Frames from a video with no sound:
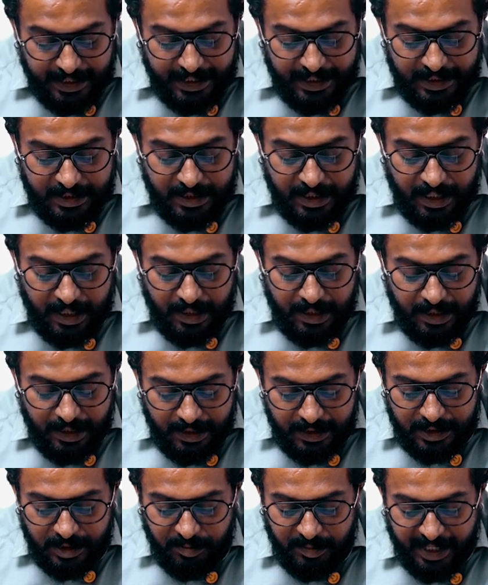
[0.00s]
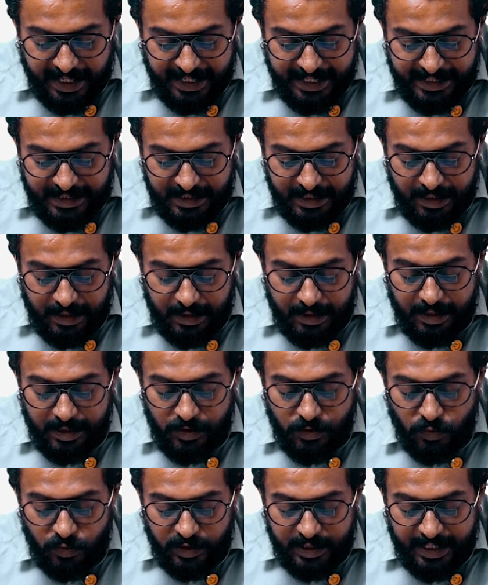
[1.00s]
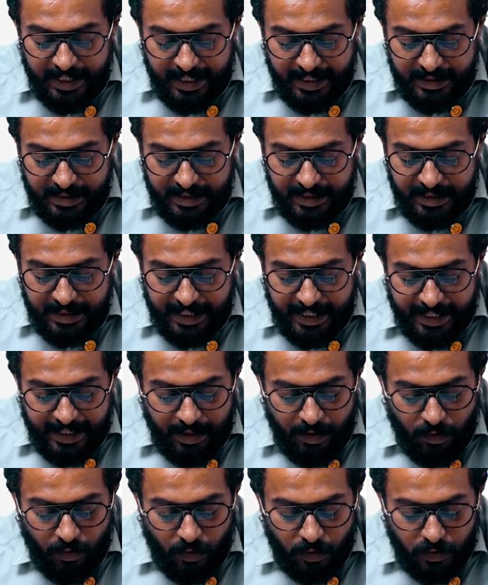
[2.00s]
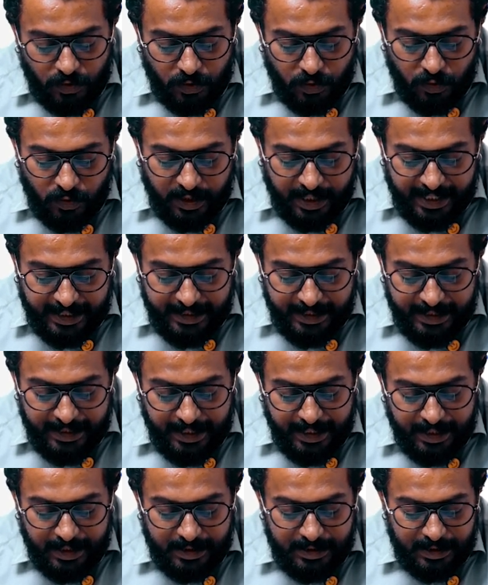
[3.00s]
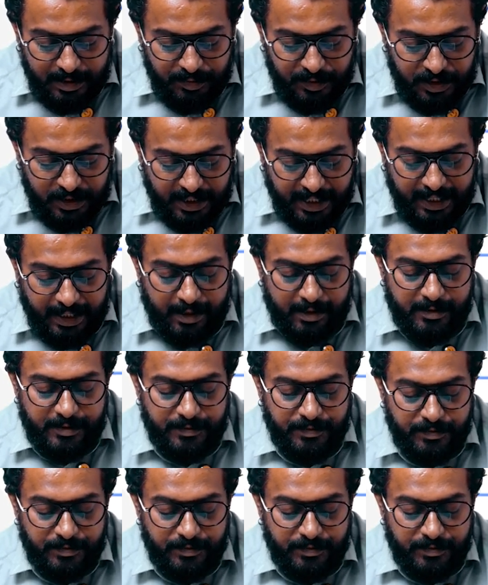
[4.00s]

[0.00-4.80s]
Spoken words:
is the nurse manager utilizing an autocratic leadership style?